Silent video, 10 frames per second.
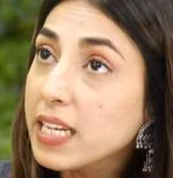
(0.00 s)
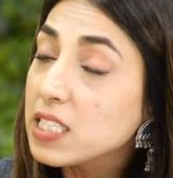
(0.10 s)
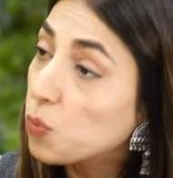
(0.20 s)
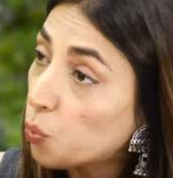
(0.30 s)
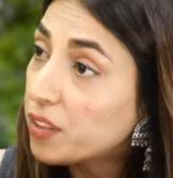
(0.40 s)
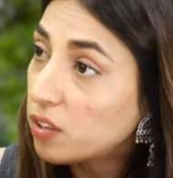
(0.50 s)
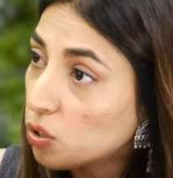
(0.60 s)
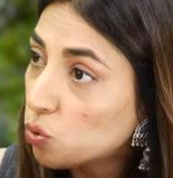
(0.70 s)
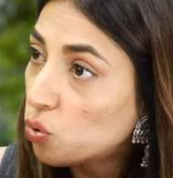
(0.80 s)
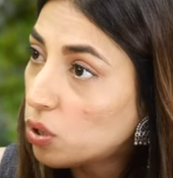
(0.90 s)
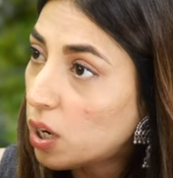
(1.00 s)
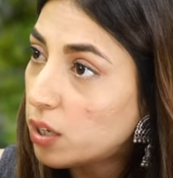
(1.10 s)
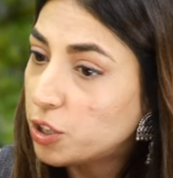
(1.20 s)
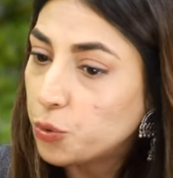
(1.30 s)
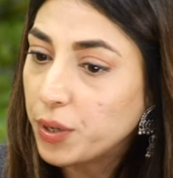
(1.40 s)
is with you
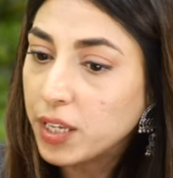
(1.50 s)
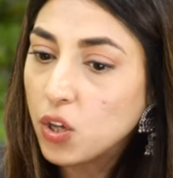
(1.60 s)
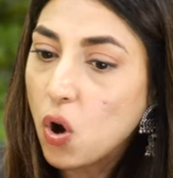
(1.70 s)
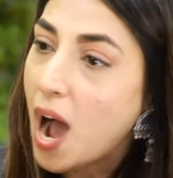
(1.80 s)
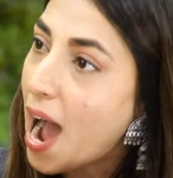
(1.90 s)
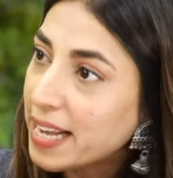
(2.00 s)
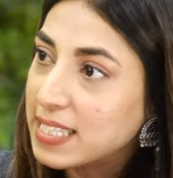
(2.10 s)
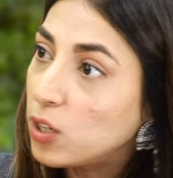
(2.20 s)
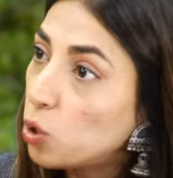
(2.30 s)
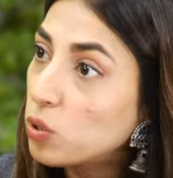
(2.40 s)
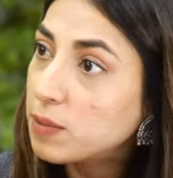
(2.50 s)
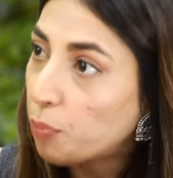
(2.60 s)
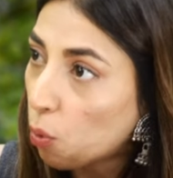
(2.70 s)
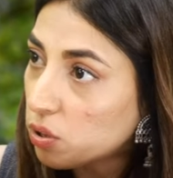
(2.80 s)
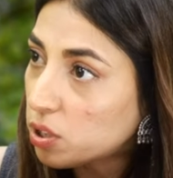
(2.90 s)
during your highs and lows
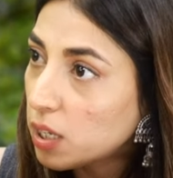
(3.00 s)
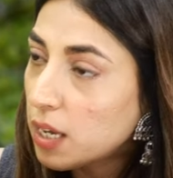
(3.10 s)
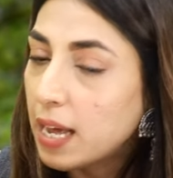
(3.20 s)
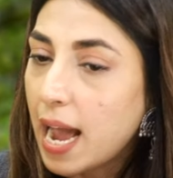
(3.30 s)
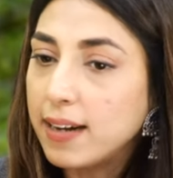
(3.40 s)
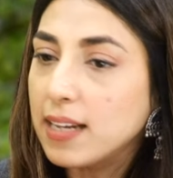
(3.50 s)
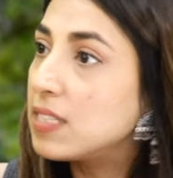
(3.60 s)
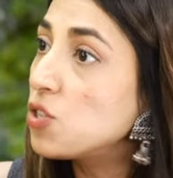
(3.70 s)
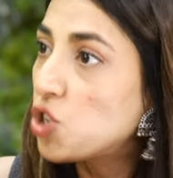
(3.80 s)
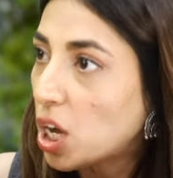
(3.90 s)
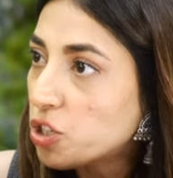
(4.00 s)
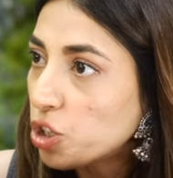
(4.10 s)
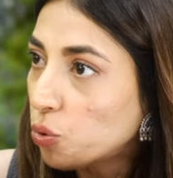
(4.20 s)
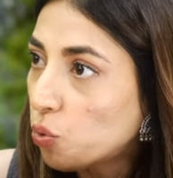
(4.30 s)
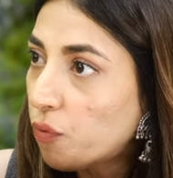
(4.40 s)
both, and doesn't judge
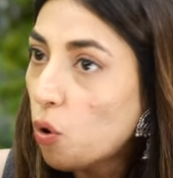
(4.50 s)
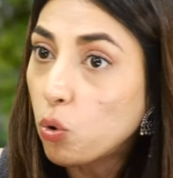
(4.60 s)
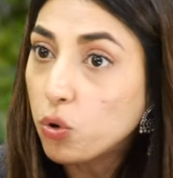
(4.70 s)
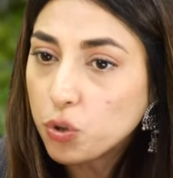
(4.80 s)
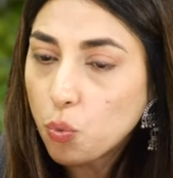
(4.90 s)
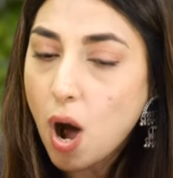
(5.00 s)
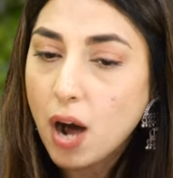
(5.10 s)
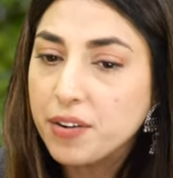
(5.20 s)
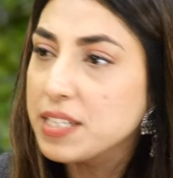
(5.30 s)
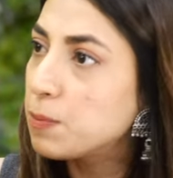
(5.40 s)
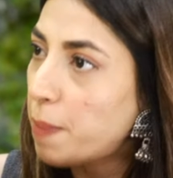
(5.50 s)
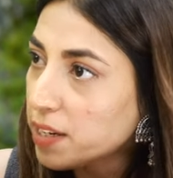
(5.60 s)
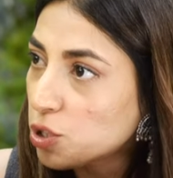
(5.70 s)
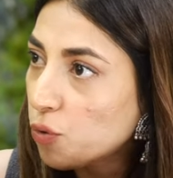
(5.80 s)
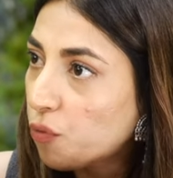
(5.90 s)
you for who you are,
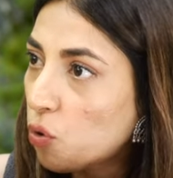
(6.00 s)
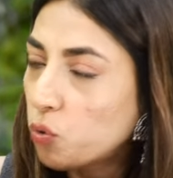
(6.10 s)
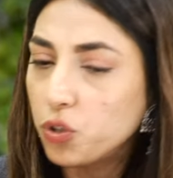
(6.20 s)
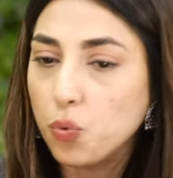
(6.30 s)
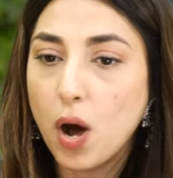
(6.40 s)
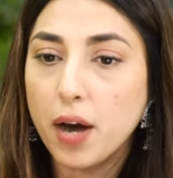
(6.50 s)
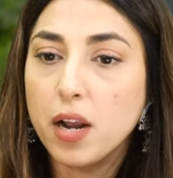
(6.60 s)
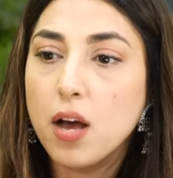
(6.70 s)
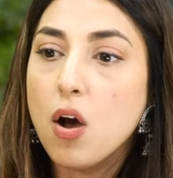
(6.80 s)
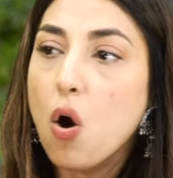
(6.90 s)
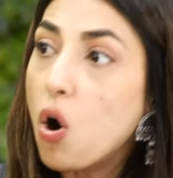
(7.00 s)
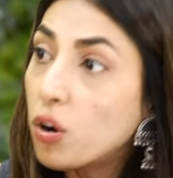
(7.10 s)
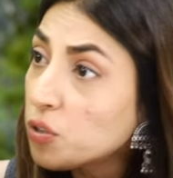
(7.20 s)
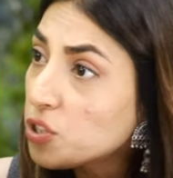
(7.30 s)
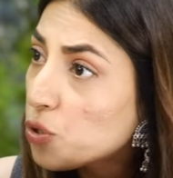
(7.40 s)
respects you for who you are,
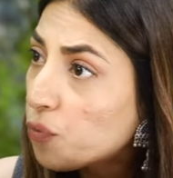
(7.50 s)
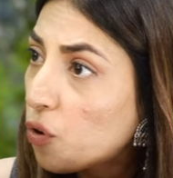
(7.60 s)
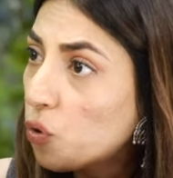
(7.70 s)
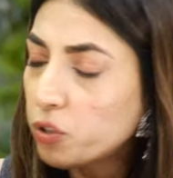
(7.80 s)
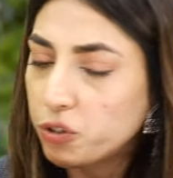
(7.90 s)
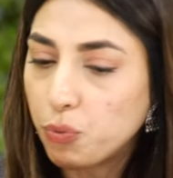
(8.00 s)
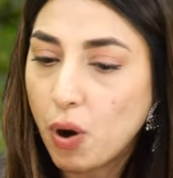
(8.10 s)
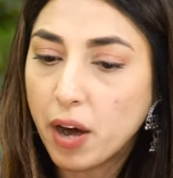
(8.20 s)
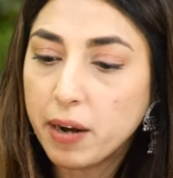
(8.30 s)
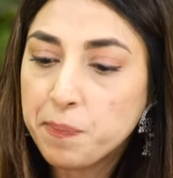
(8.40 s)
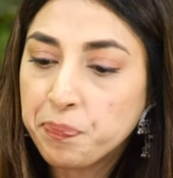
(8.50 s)
honors you for who you are,